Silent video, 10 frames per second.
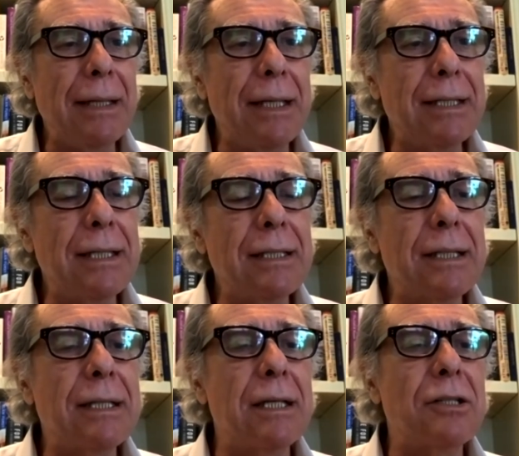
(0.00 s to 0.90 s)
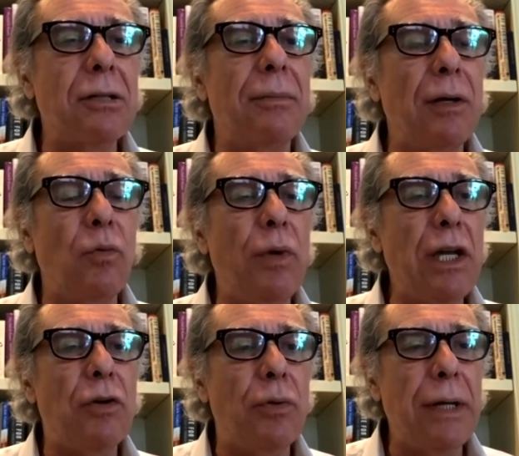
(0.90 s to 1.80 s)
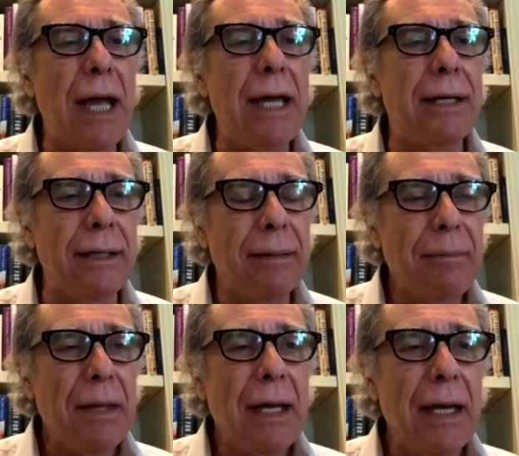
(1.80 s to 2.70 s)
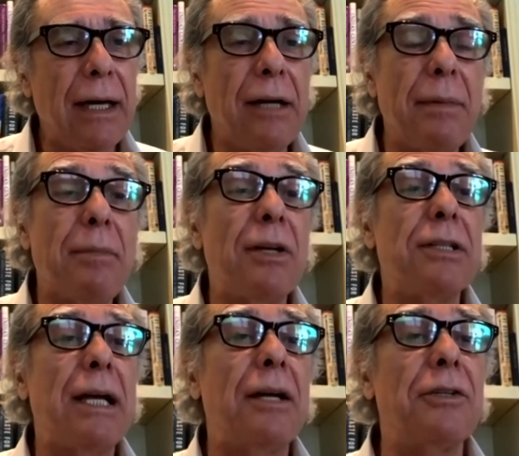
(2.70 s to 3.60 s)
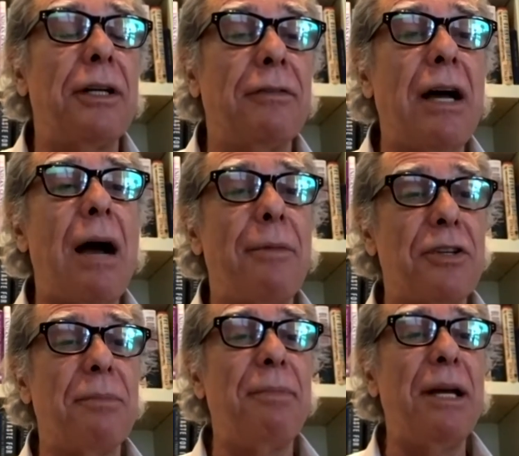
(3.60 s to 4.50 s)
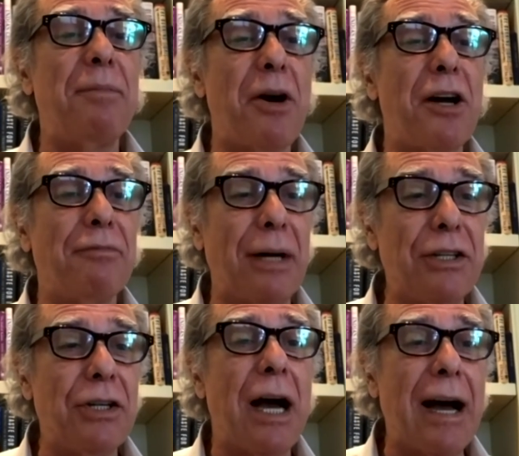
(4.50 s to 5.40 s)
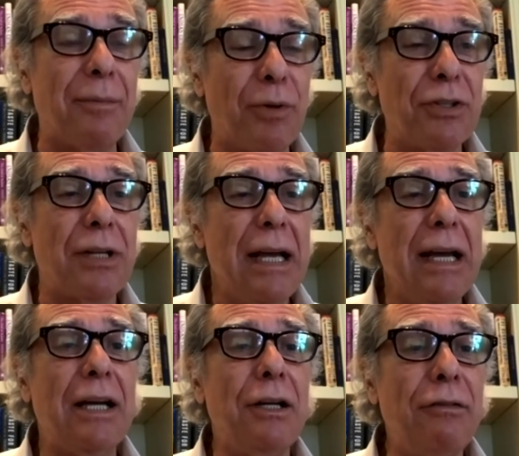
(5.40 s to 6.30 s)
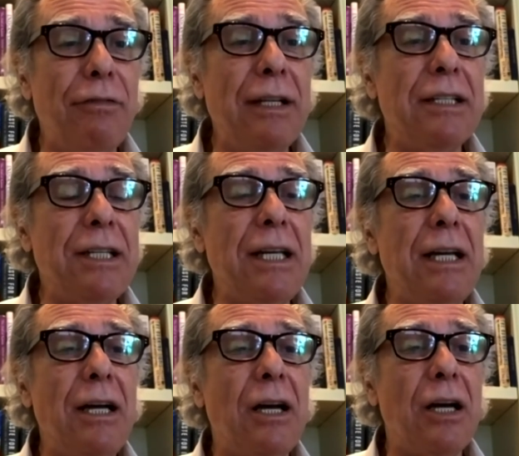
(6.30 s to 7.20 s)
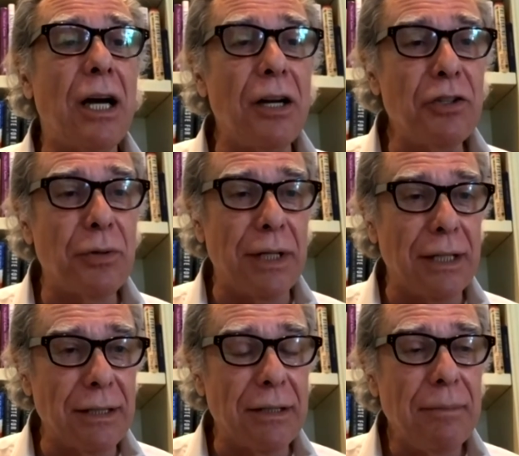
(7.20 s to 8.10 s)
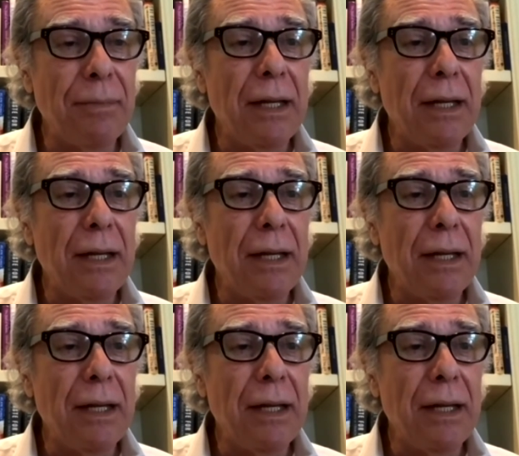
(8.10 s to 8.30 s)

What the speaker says: This is the system that we created. And I remember as Secretary of Commerce, a big part of my job was convincing countries